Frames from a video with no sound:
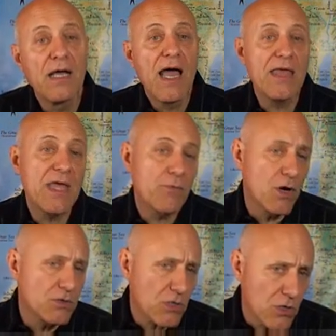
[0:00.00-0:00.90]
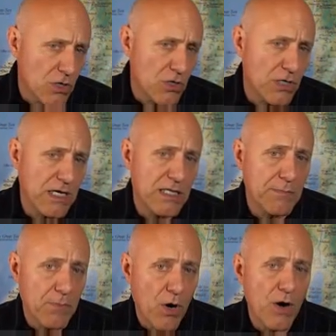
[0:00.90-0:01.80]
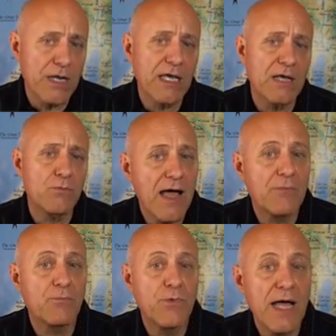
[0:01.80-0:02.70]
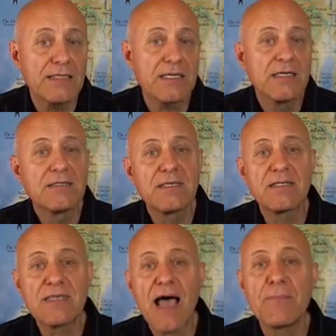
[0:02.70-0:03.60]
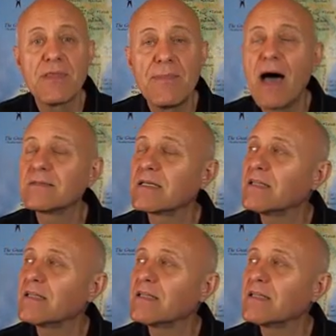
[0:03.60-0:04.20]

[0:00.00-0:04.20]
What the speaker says: And they rose early in the morning and went to the top of the mountain.